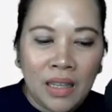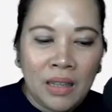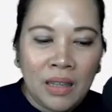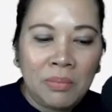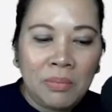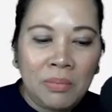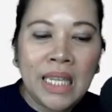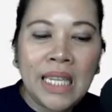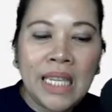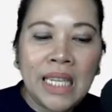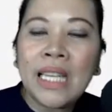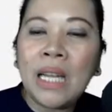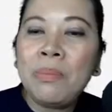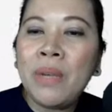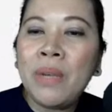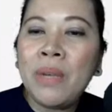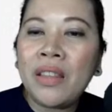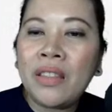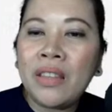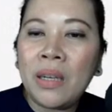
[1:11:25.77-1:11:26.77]
Please send
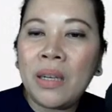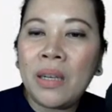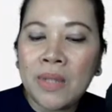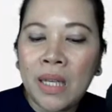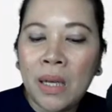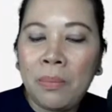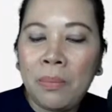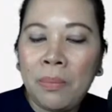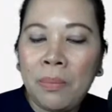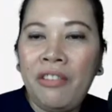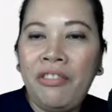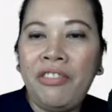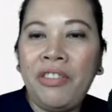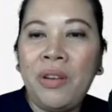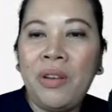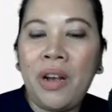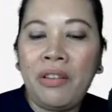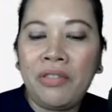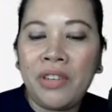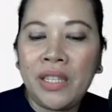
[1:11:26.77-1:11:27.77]
me a thumbs up if
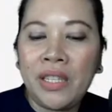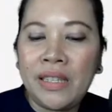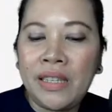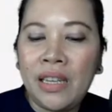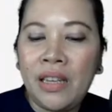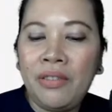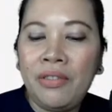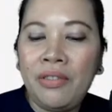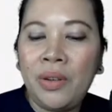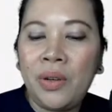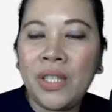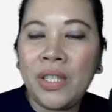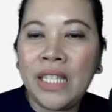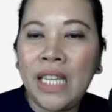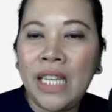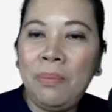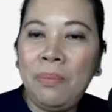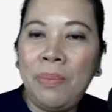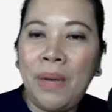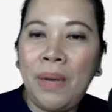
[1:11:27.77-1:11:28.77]
you have received your
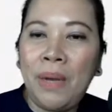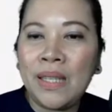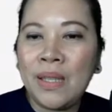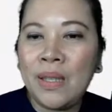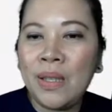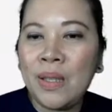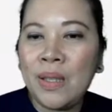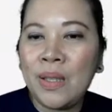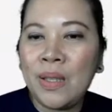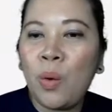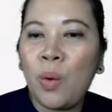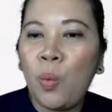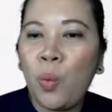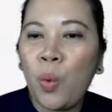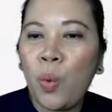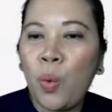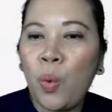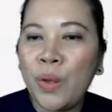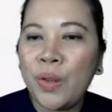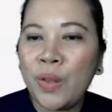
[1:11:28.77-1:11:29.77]
10 pesos
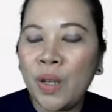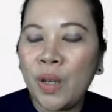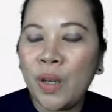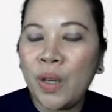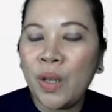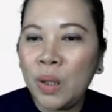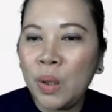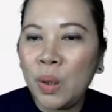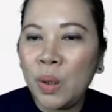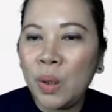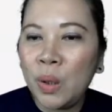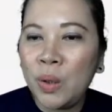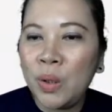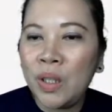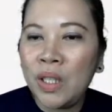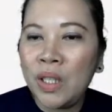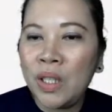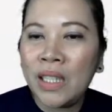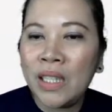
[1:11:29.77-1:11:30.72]
worth of load.